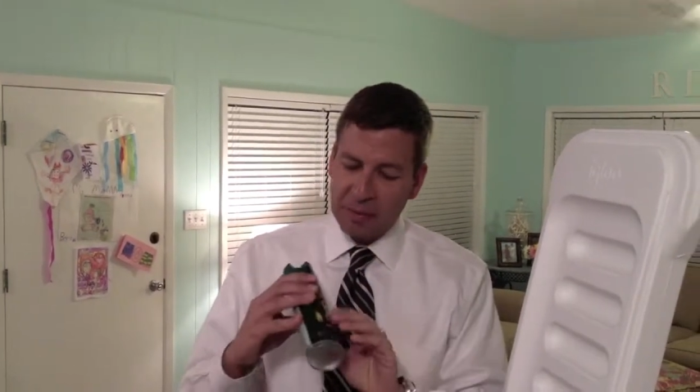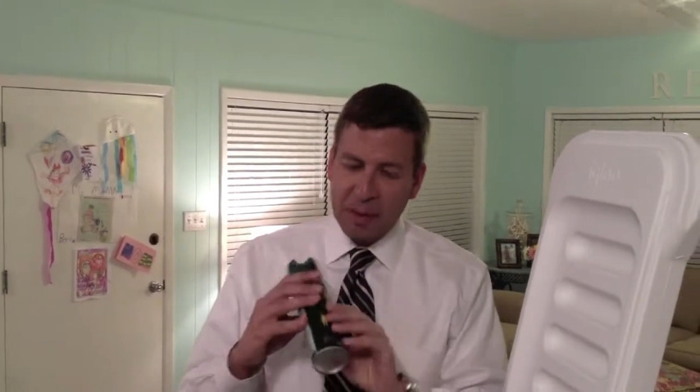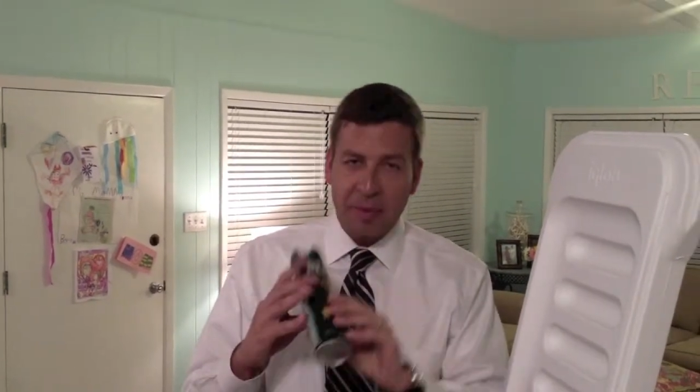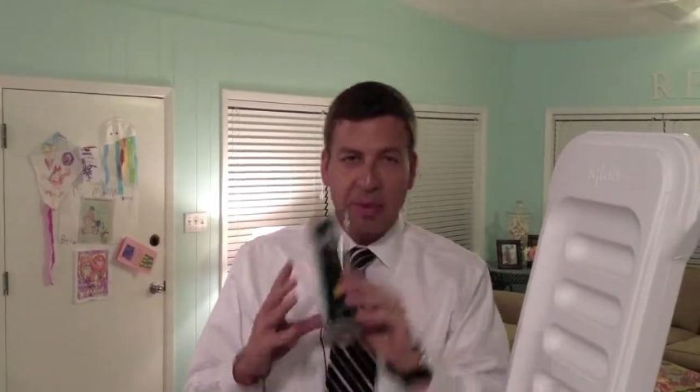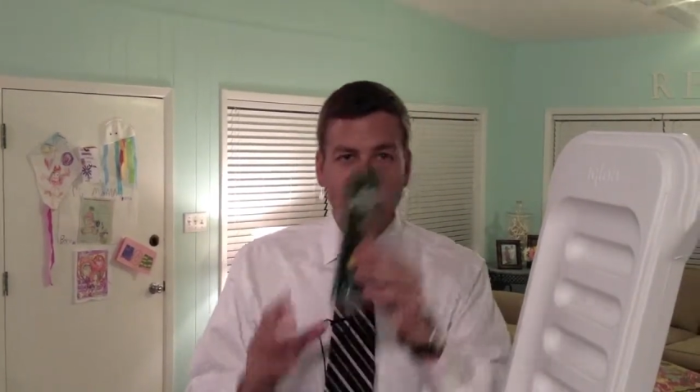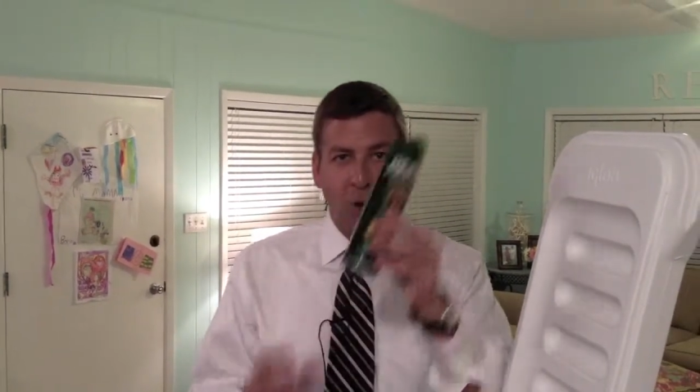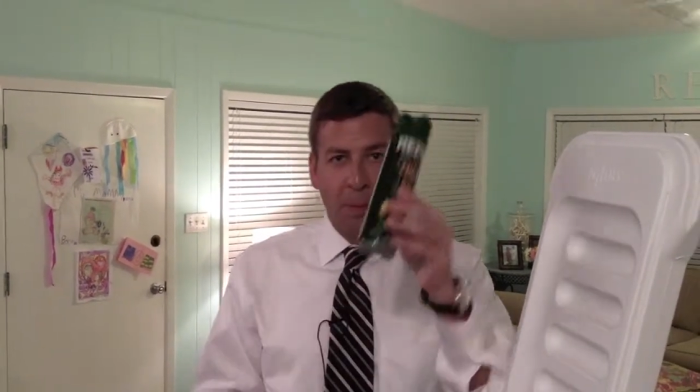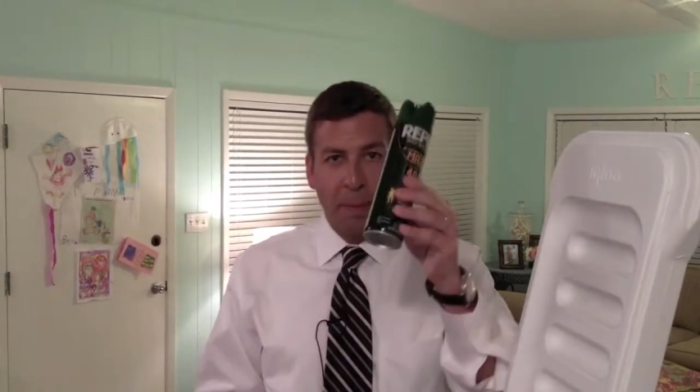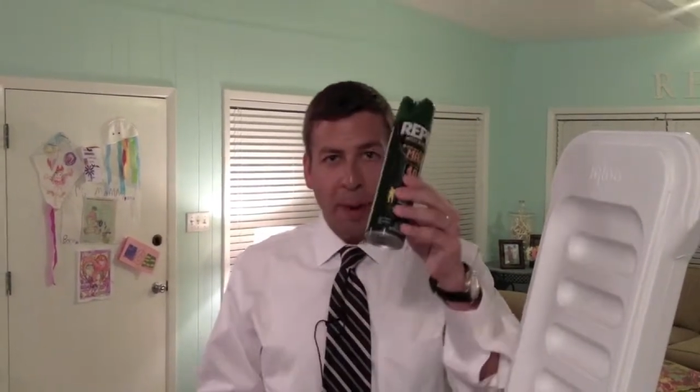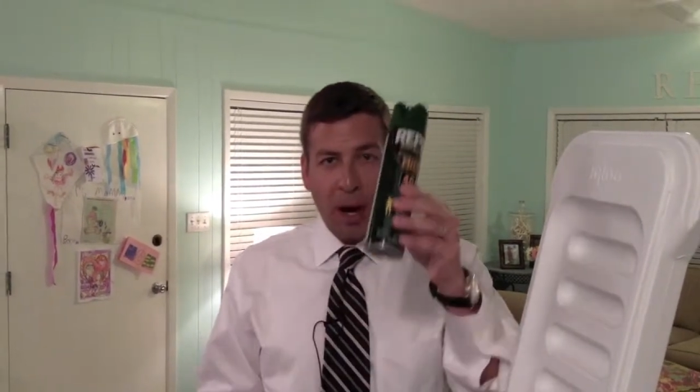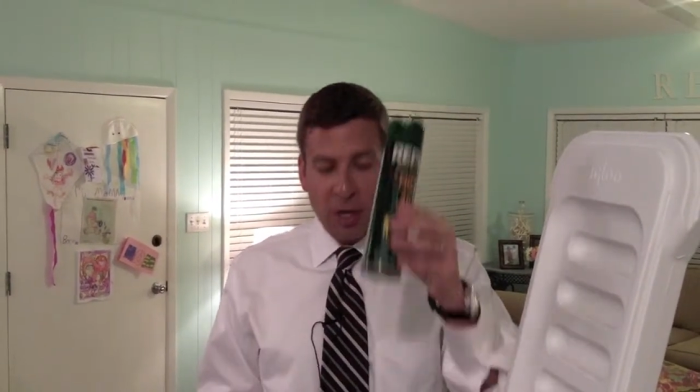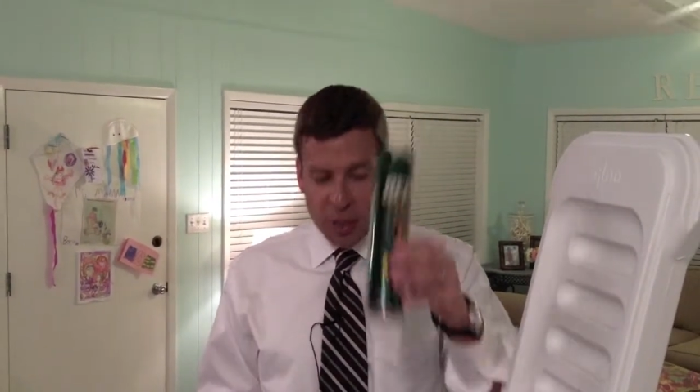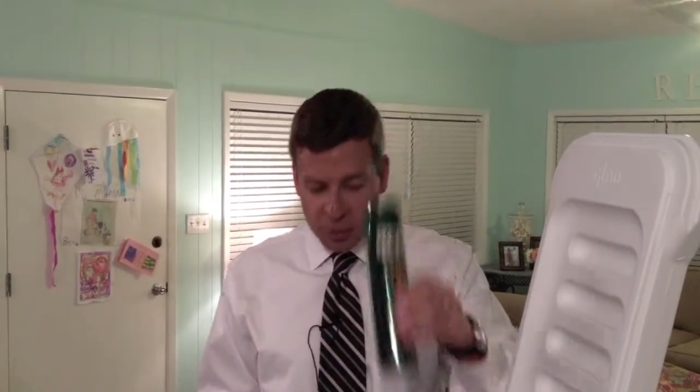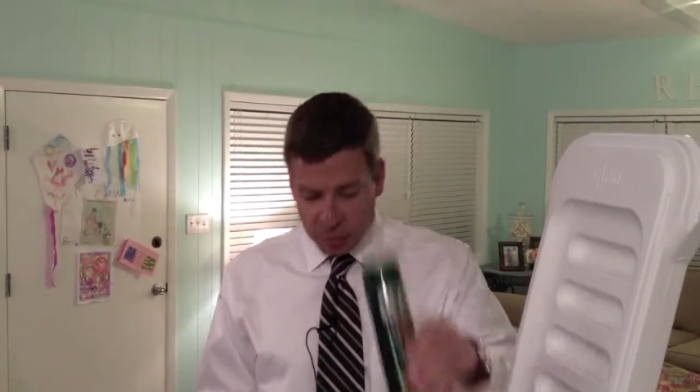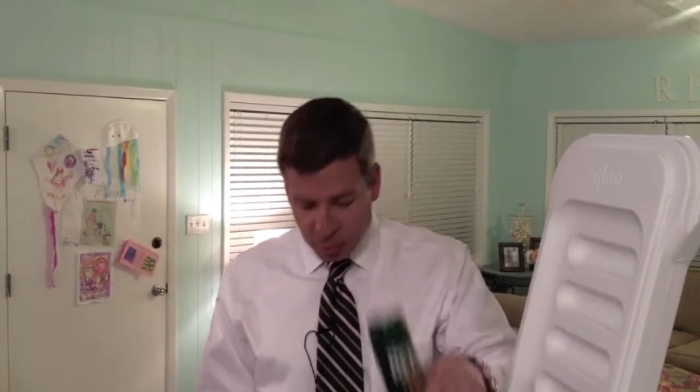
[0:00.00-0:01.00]
maybe a little
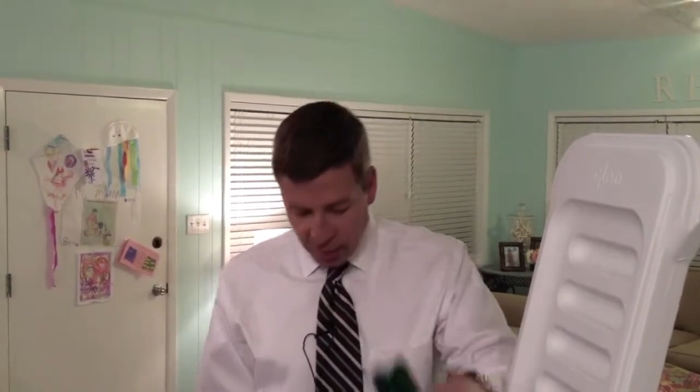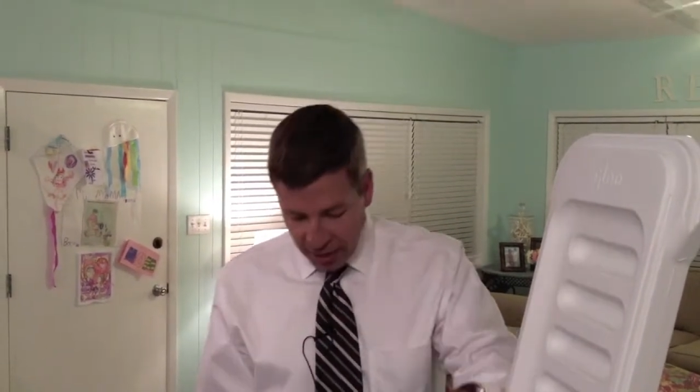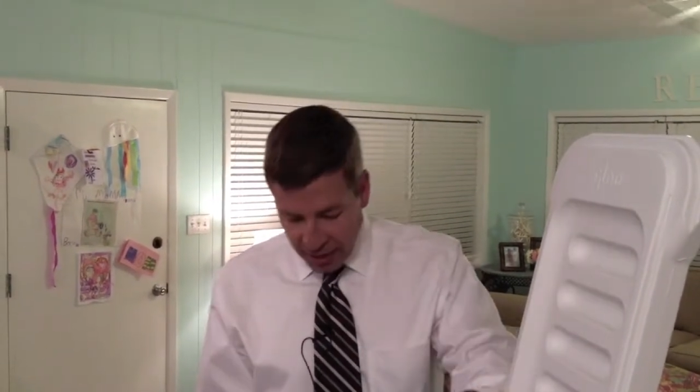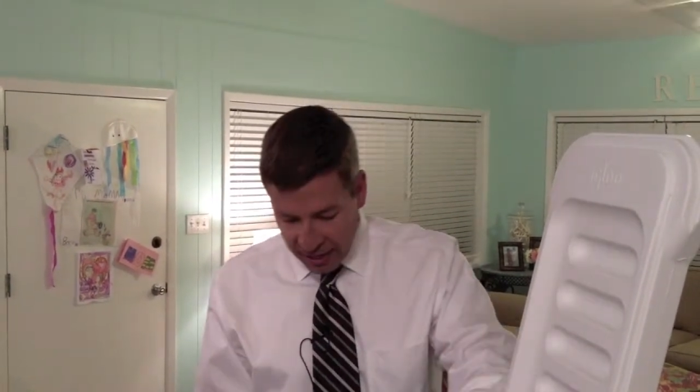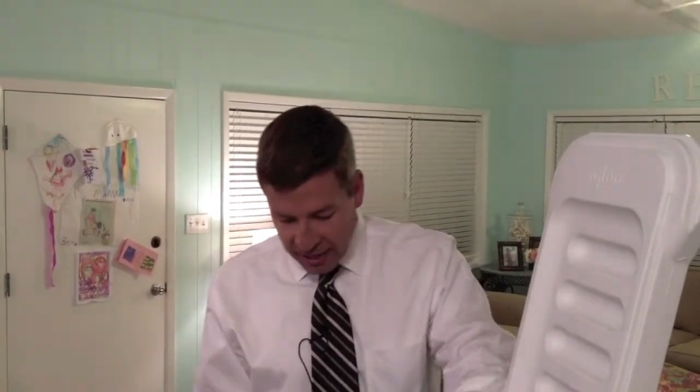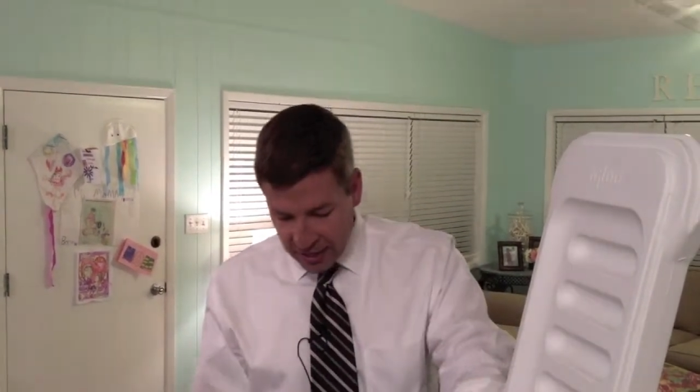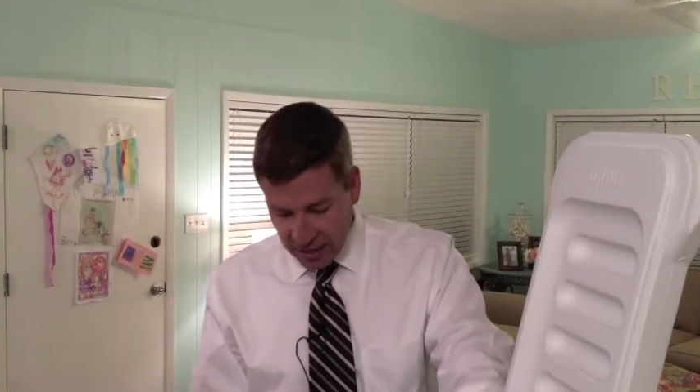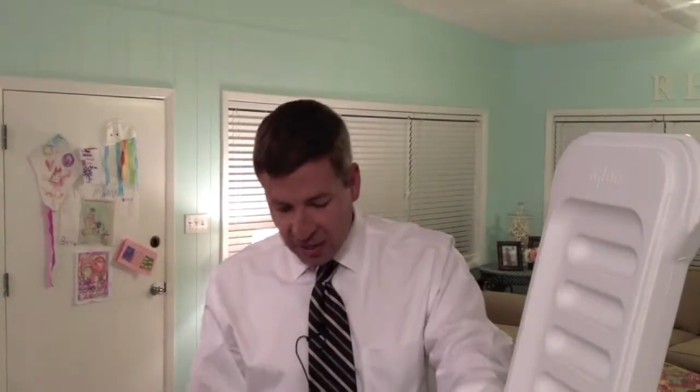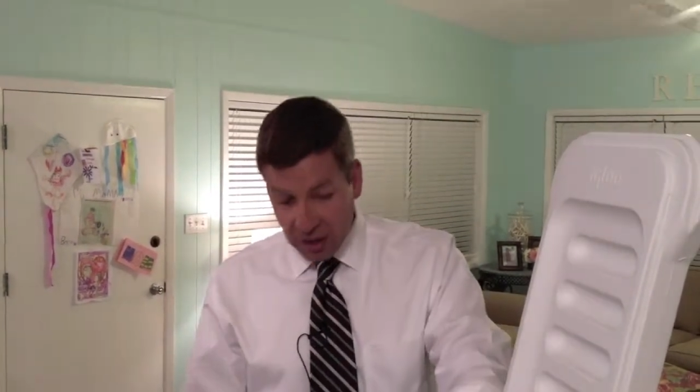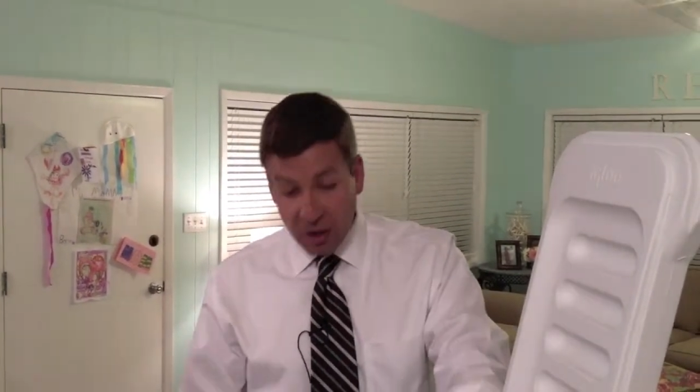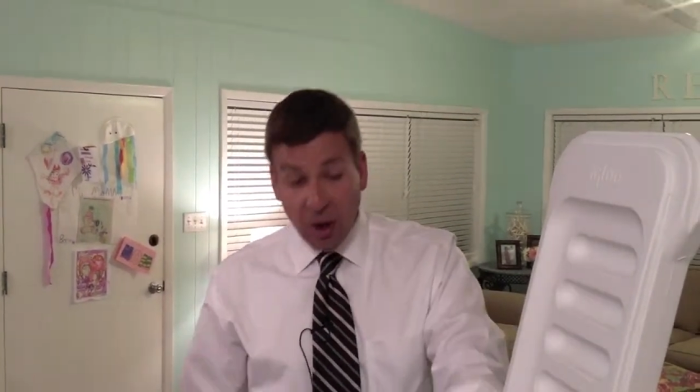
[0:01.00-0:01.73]
bug spray,